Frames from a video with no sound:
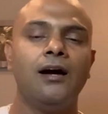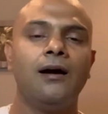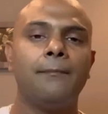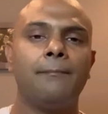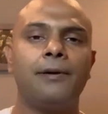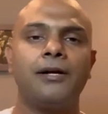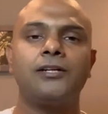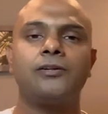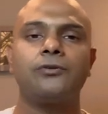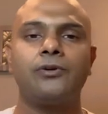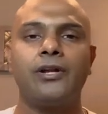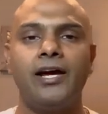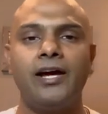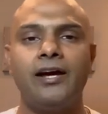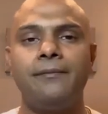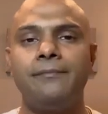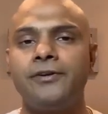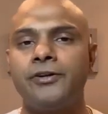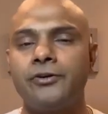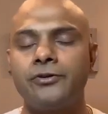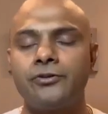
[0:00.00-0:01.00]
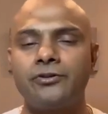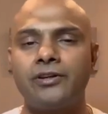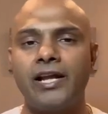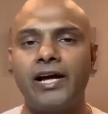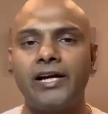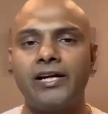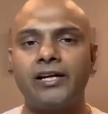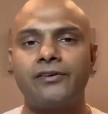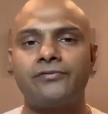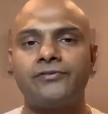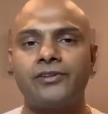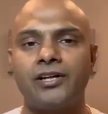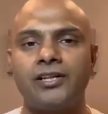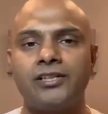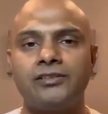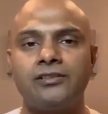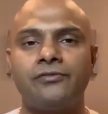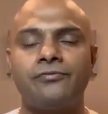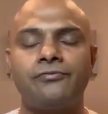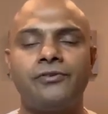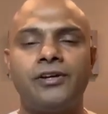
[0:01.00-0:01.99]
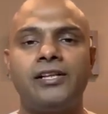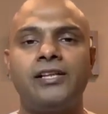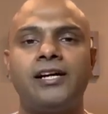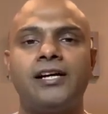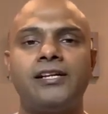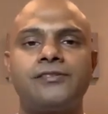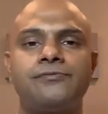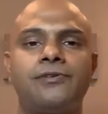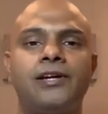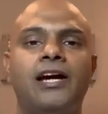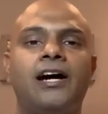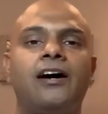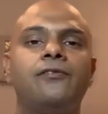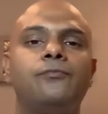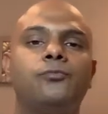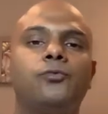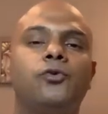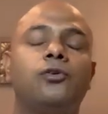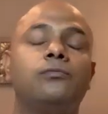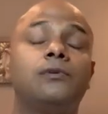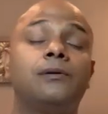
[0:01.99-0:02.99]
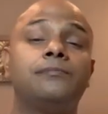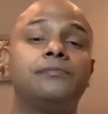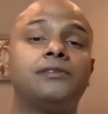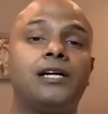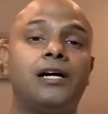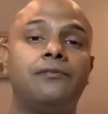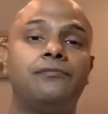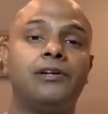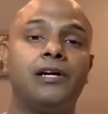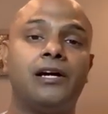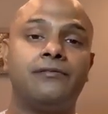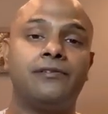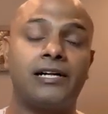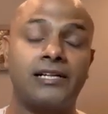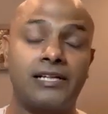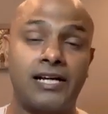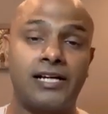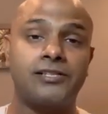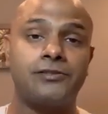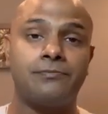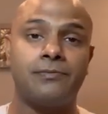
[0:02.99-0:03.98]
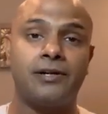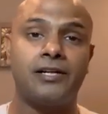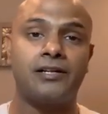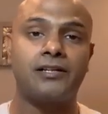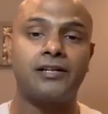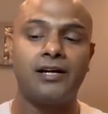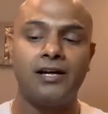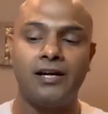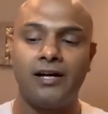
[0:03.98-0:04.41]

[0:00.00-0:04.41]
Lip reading: But today, due to lack of knowledge of Vedas, we have mo mamta, we have attachment.